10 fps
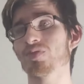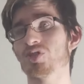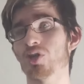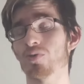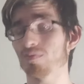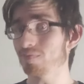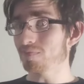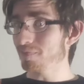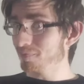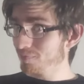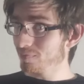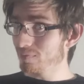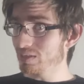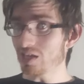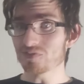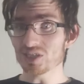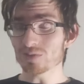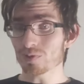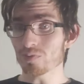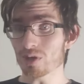So Def
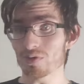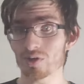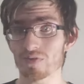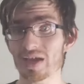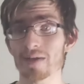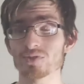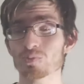Sync's pretty well known at that.